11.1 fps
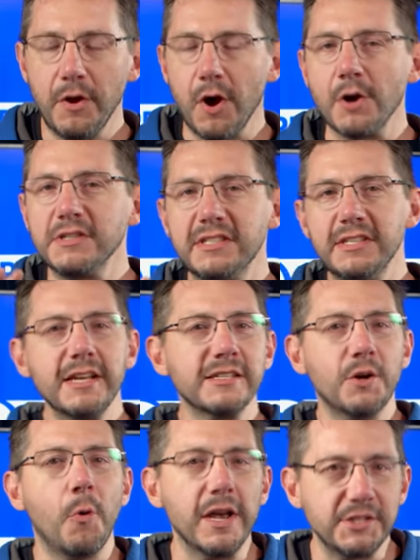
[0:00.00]
There are six
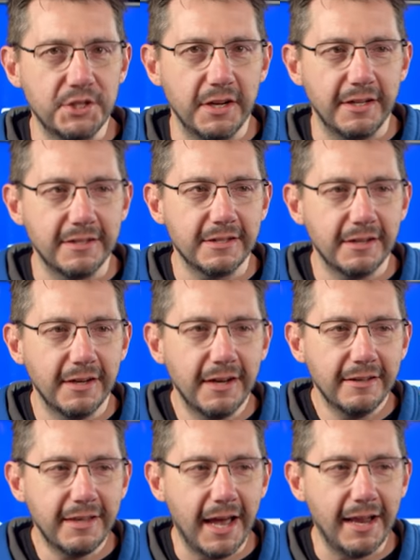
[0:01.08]
questions
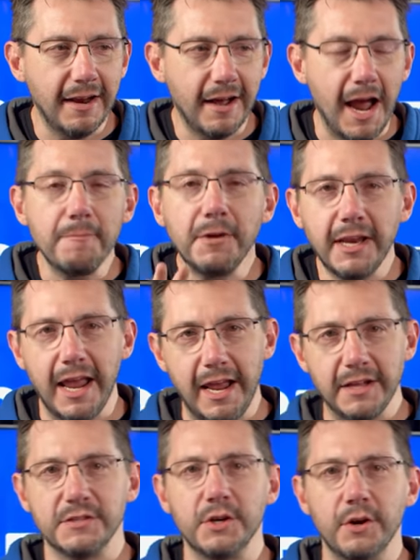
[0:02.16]
that I'm gonna
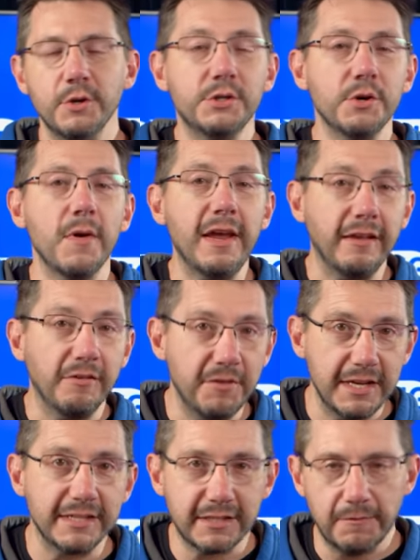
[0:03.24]
answer during
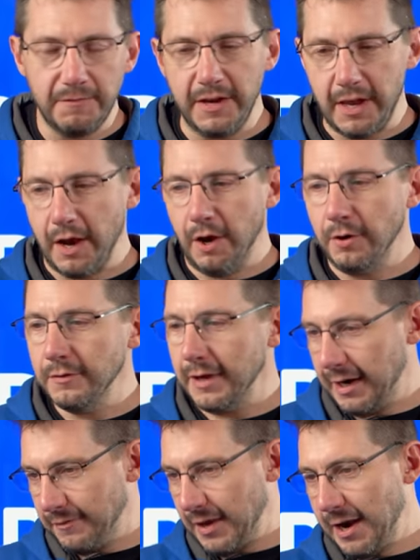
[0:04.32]
this video,
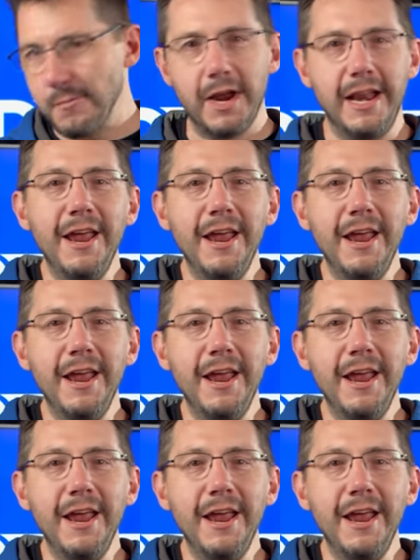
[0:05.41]
and I've got them right